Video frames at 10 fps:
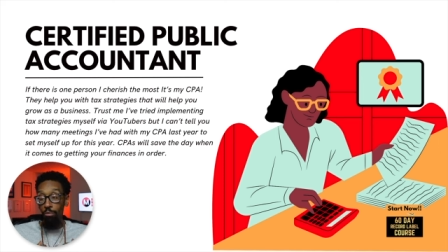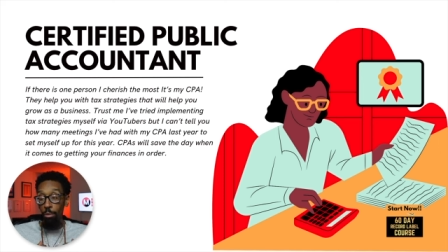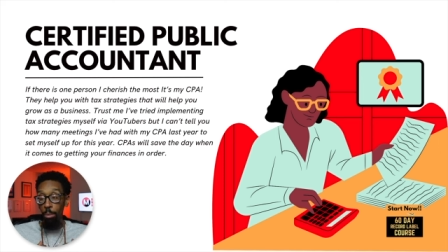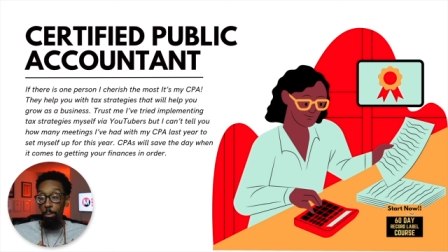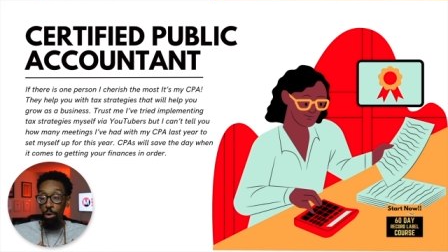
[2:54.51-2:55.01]

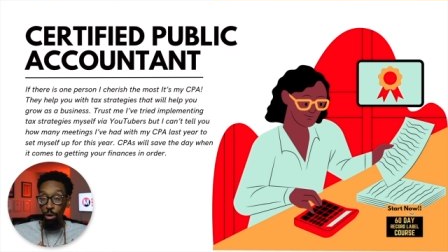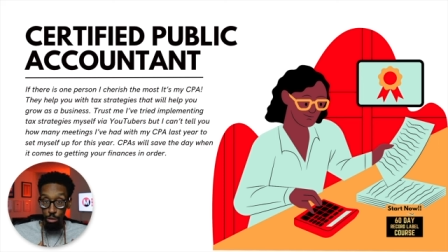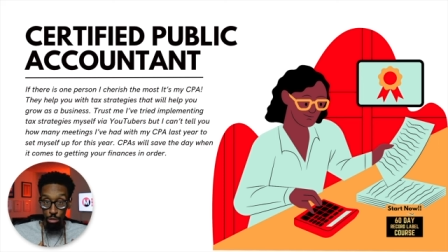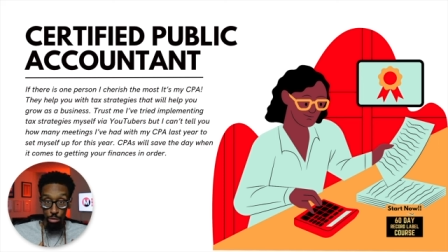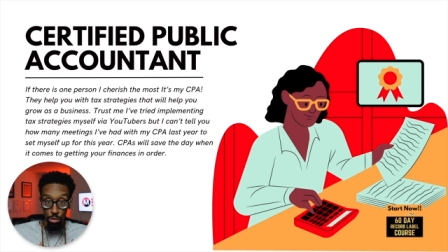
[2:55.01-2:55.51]
from a
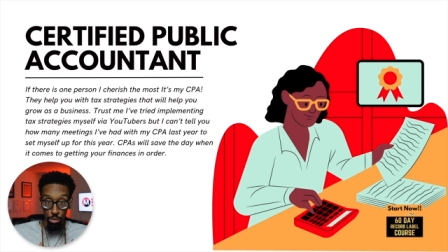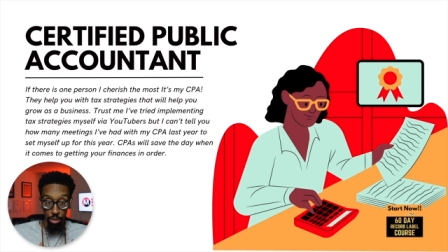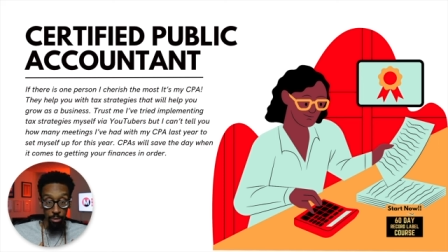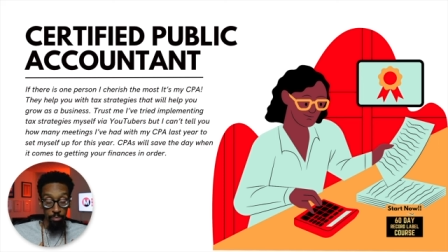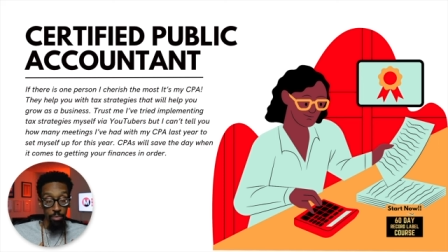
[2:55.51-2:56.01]
personal
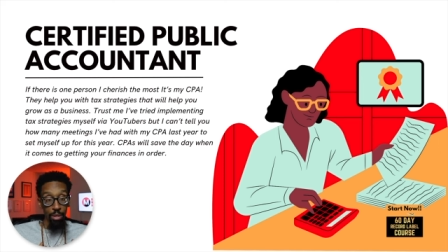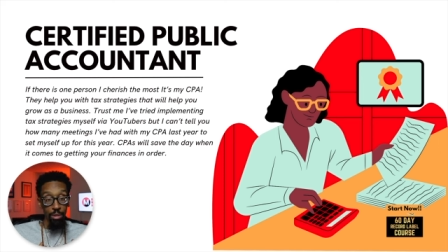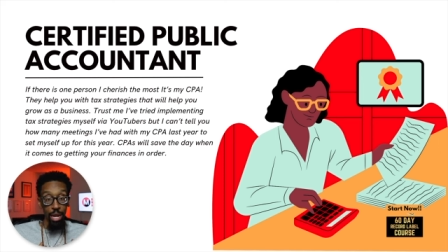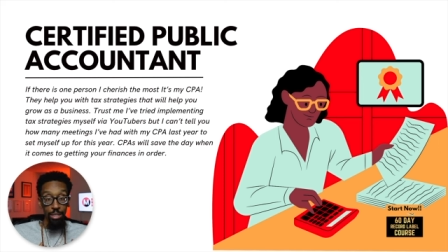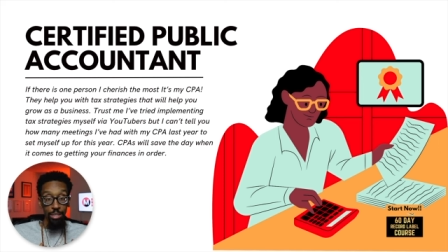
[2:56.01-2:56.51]
degree
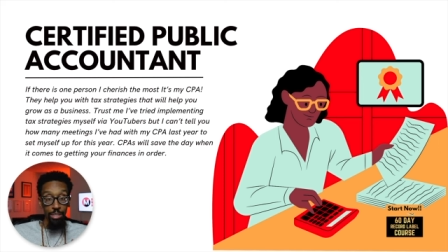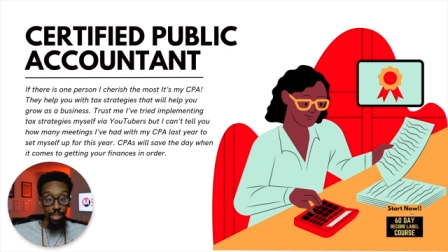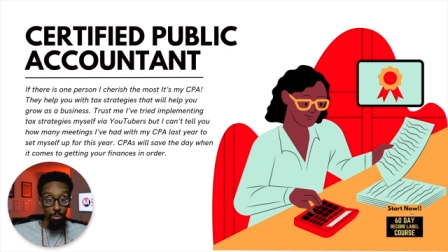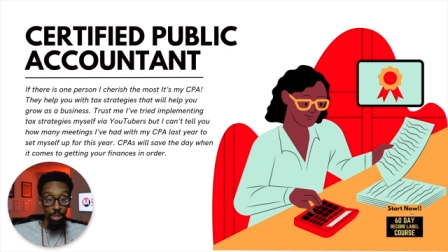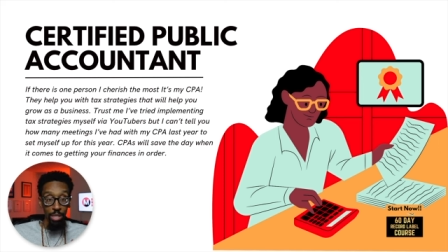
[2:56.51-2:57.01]
that the
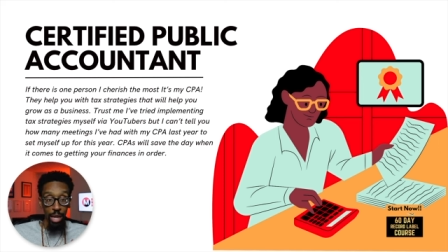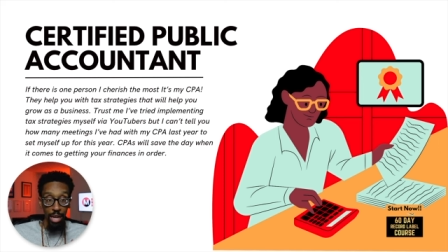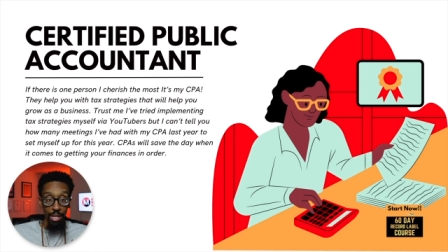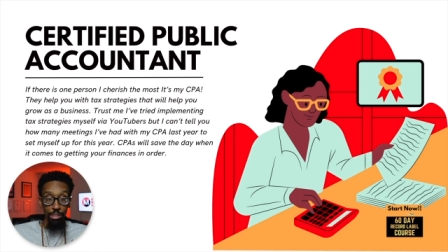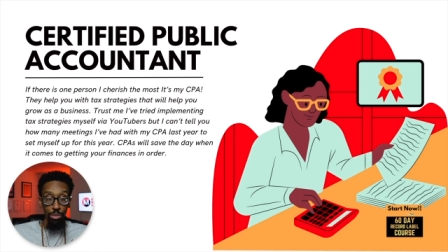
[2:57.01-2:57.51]

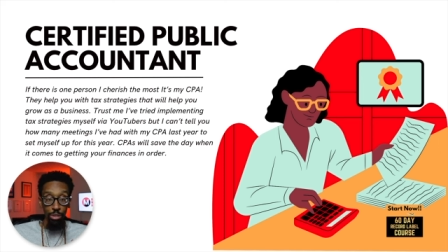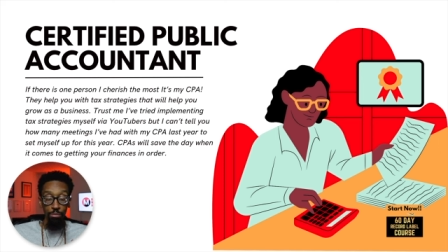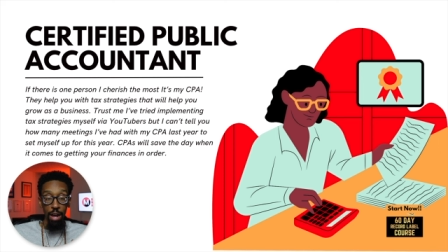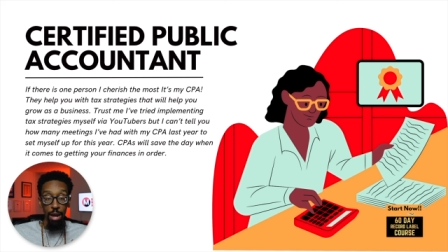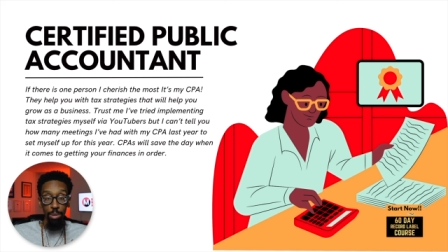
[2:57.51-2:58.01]
CPA, the
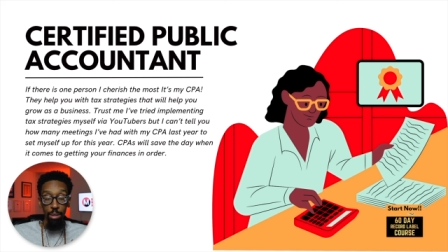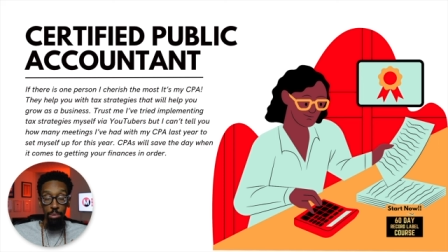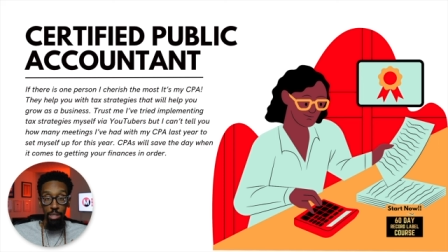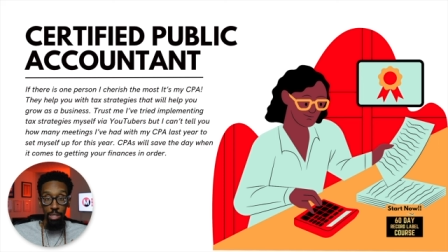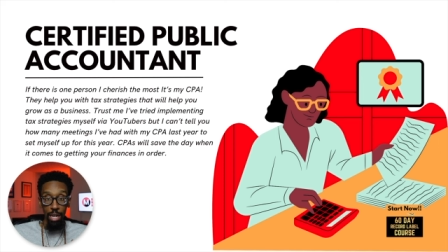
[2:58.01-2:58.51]
Certified
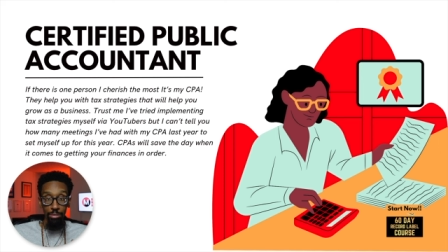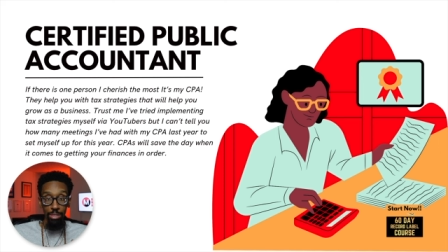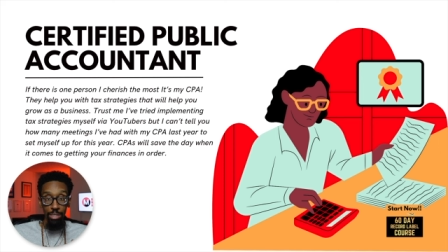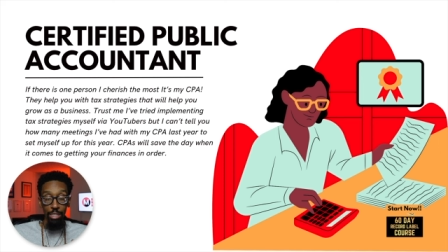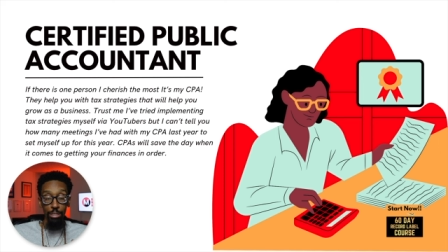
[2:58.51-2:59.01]
Public
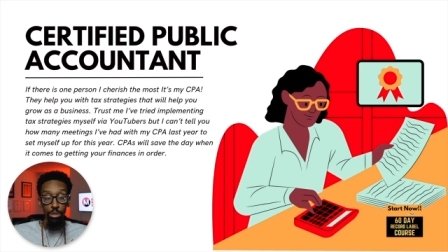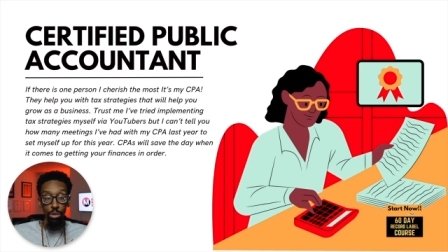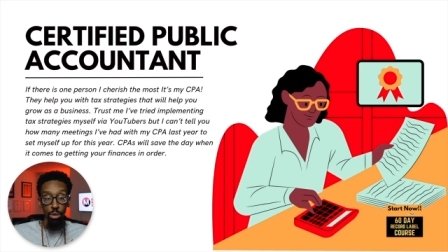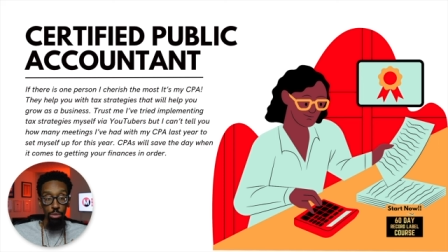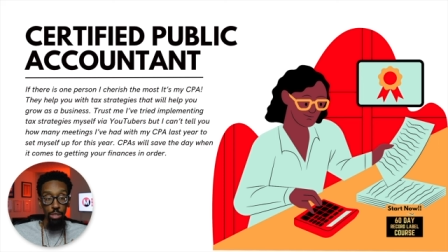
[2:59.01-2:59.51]
Accountant, is
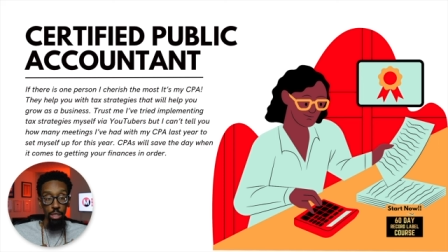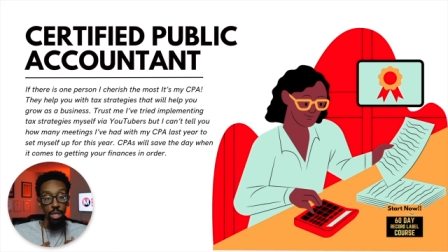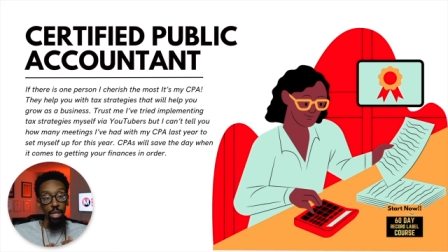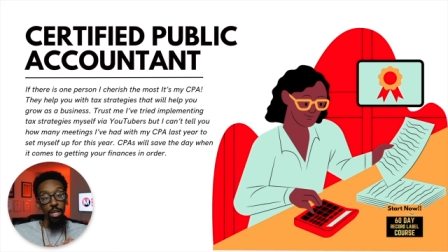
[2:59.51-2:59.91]
golden.